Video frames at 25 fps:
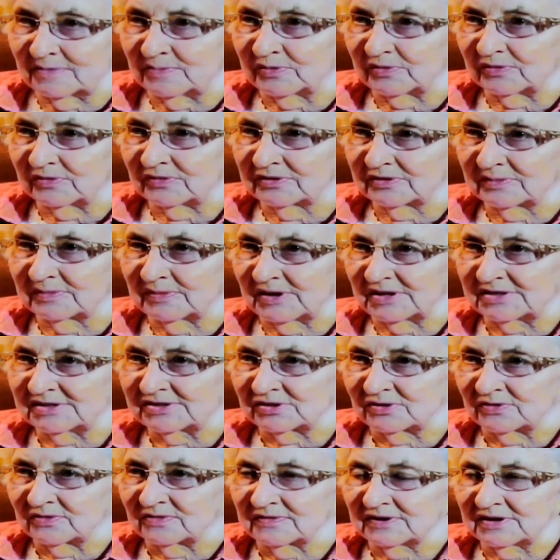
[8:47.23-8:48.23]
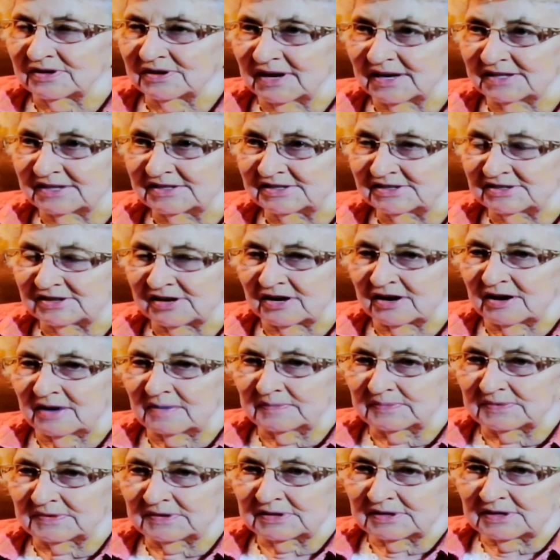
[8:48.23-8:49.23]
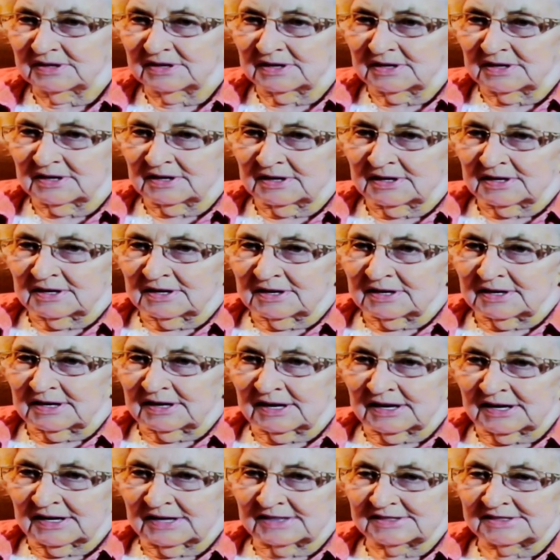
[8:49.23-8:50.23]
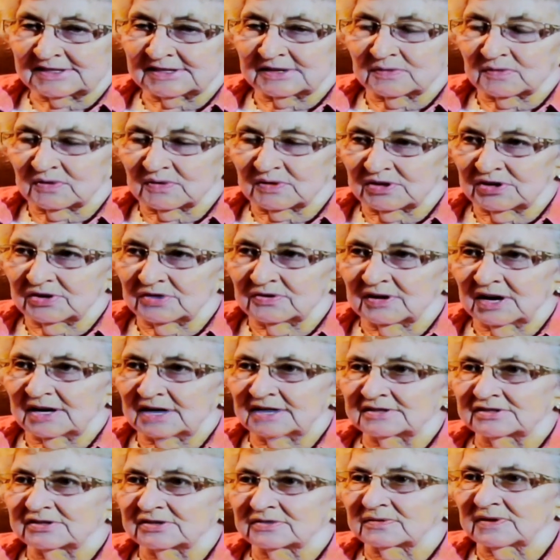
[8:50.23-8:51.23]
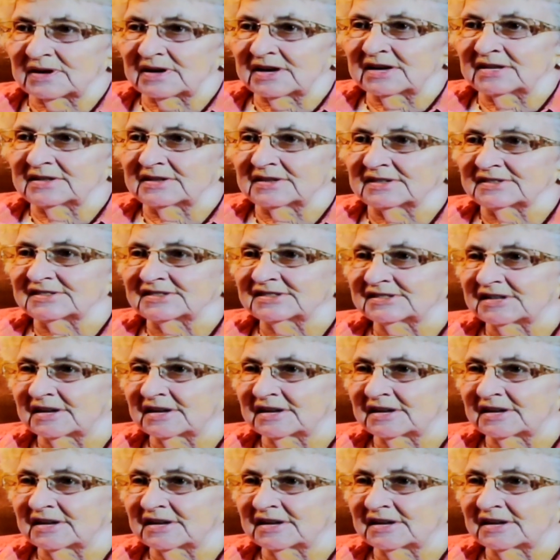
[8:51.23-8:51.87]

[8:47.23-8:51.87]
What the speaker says: I pulled the bus over, and I stopped. And I said, when you guys are ready to